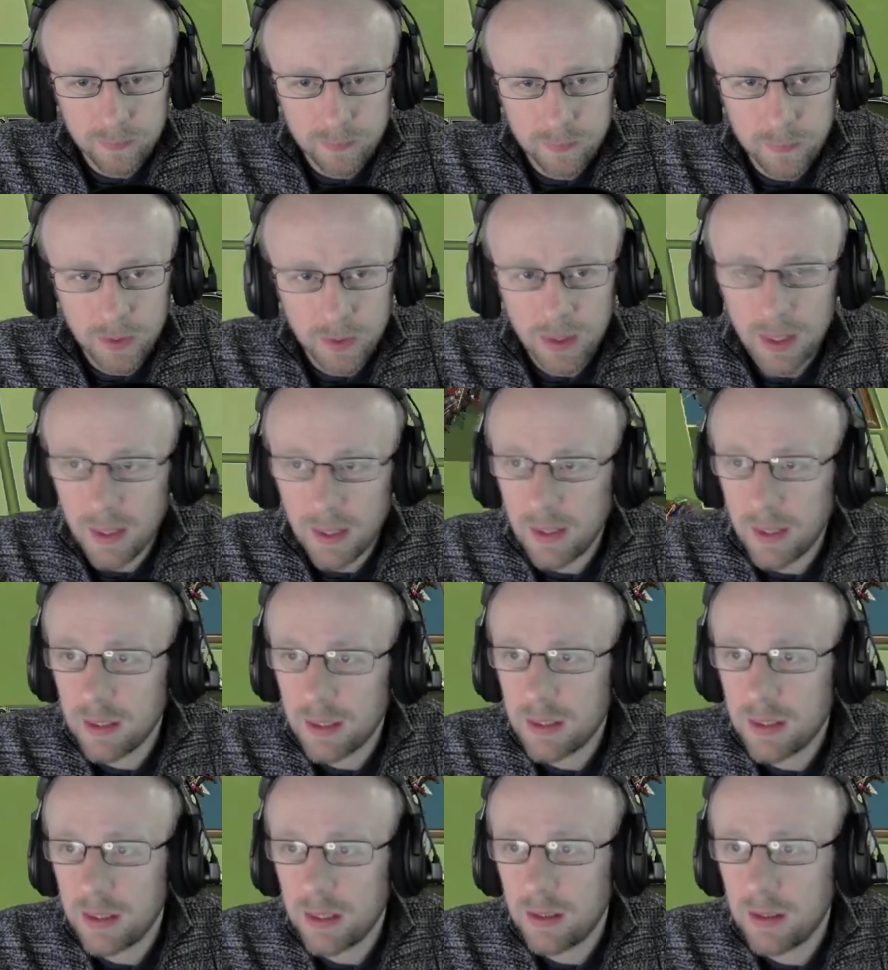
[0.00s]
Okay, next
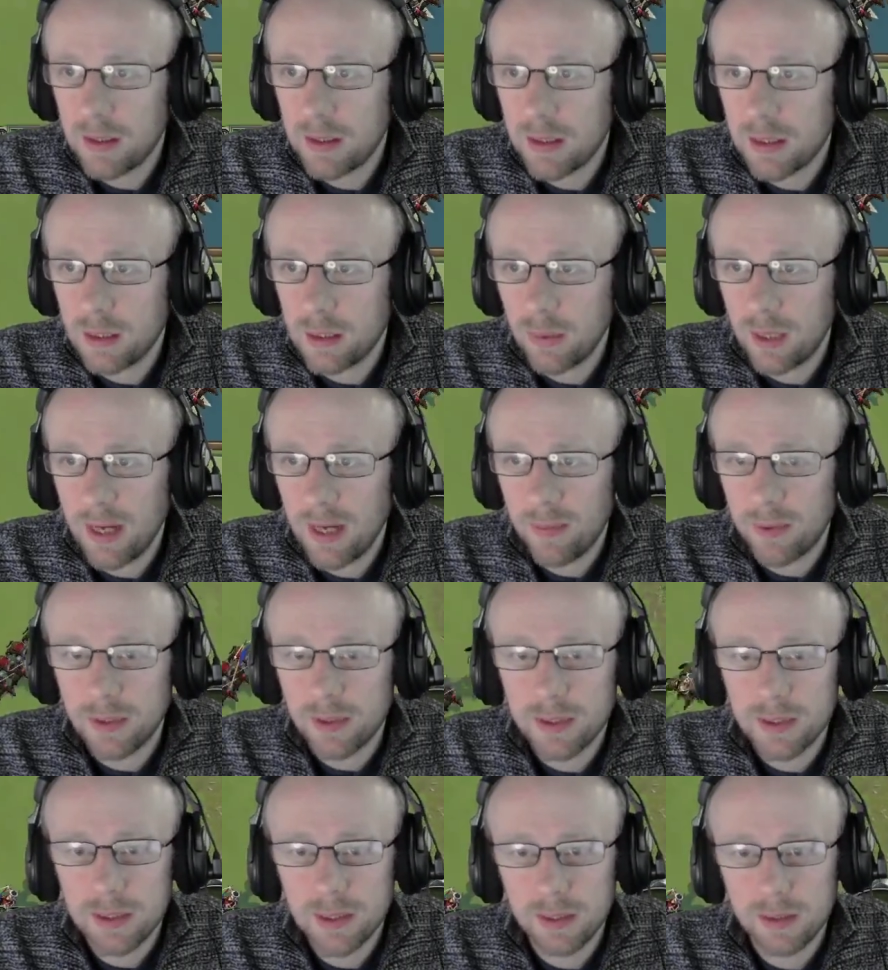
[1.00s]
turn. Let's see what
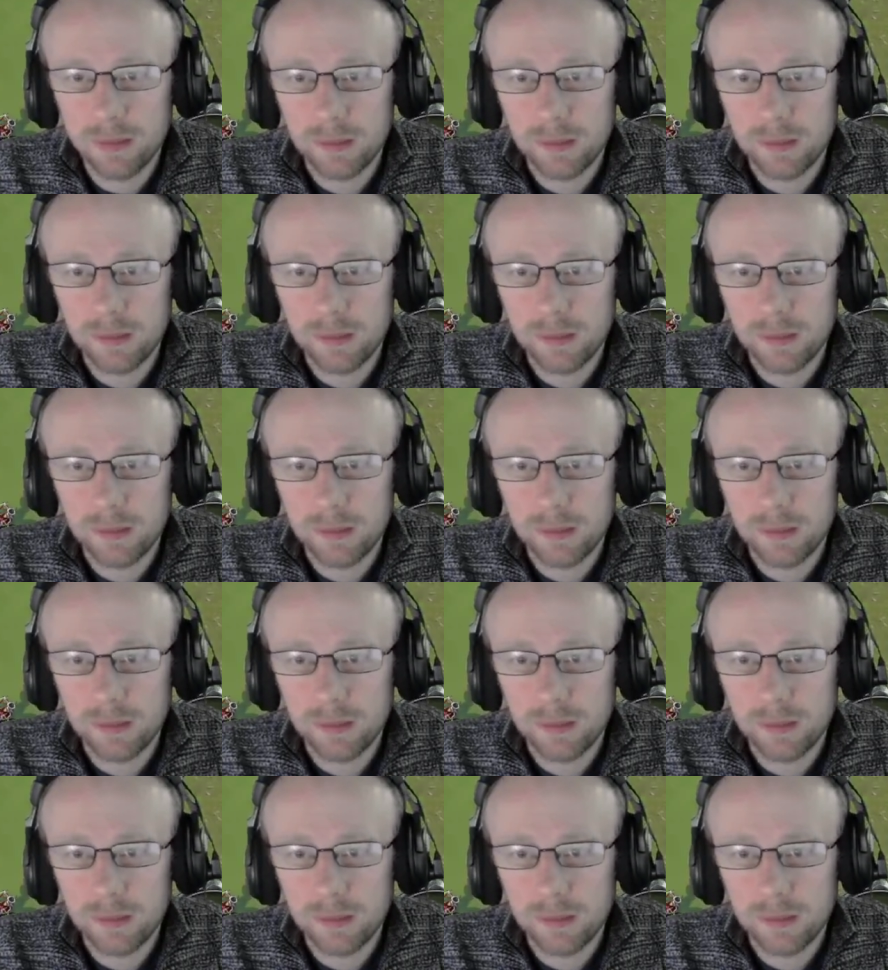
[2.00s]
happens.